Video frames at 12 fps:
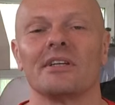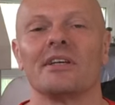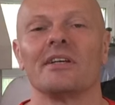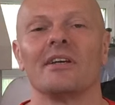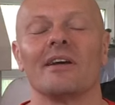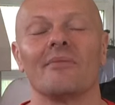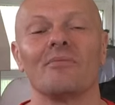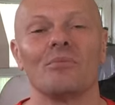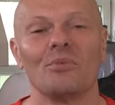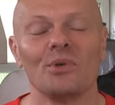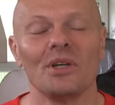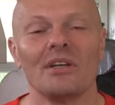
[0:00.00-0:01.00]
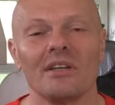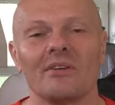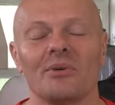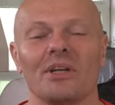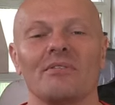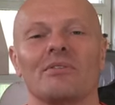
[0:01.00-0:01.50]
I'm really
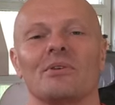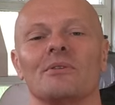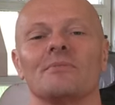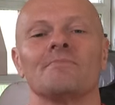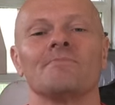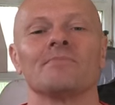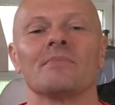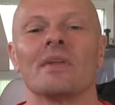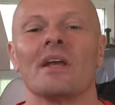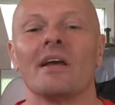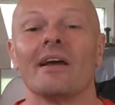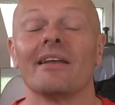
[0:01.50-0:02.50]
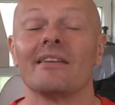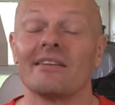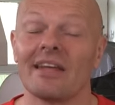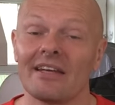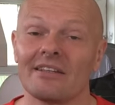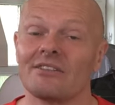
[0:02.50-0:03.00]
grateful. And
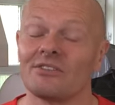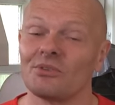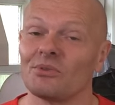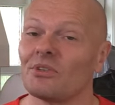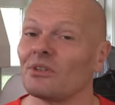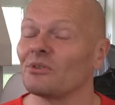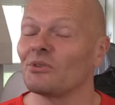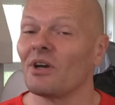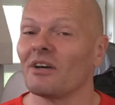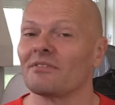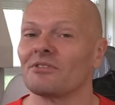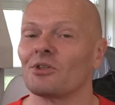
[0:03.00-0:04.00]
thanks to those who have